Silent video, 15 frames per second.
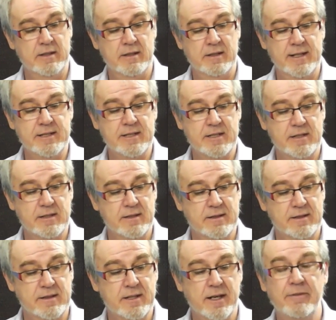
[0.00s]
Let's
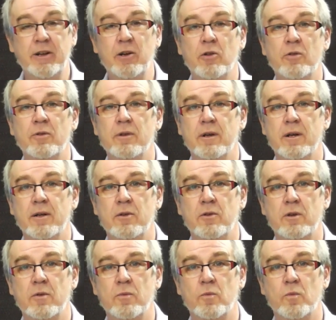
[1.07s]
carry on and look
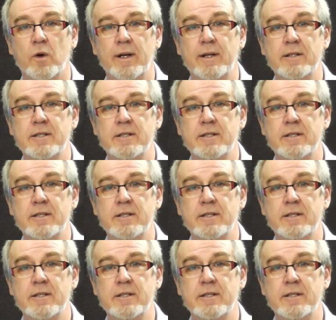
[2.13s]
at what else